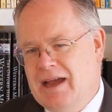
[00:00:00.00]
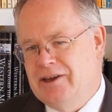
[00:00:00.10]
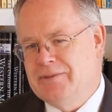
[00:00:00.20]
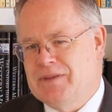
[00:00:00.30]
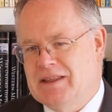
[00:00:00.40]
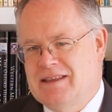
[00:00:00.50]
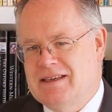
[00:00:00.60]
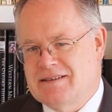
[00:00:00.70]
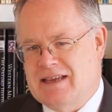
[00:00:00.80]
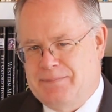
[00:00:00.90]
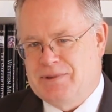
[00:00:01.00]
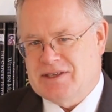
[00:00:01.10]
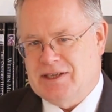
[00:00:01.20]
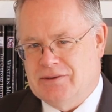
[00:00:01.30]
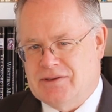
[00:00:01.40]
I hope that these
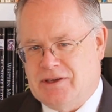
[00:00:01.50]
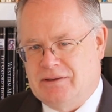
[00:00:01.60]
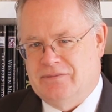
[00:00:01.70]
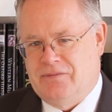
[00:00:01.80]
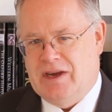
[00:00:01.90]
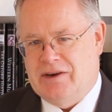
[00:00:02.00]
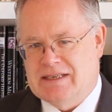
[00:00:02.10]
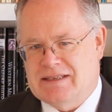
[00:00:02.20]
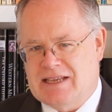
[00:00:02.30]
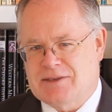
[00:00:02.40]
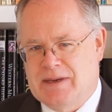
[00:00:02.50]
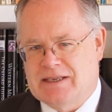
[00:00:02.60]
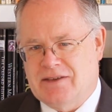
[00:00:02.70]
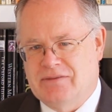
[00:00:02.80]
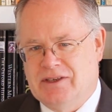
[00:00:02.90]
episodes on various
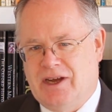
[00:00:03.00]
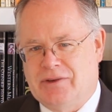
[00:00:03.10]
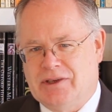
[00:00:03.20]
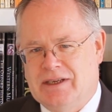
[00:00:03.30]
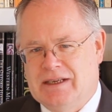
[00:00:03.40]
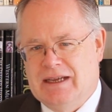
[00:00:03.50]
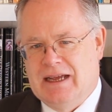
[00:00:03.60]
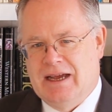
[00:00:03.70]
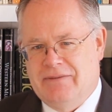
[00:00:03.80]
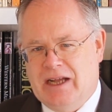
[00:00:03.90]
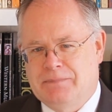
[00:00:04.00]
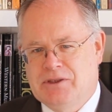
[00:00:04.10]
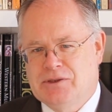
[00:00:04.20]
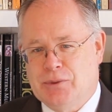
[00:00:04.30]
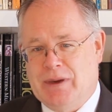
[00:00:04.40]
aspects of the novel have
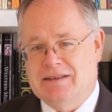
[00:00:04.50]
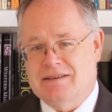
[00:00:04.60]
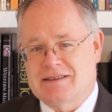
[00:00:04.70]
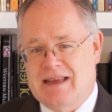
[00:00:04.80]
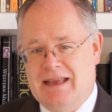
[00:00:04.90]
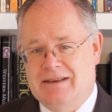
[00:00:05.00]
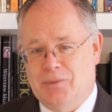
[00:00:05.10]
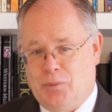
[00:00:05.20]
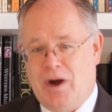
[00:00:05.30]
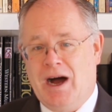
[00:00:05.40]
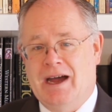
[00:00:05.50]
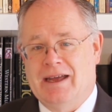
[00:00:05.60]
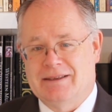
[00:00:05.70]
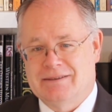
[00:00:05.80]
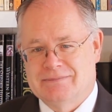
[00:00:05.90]
helped you to understand
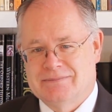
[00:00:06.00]
why.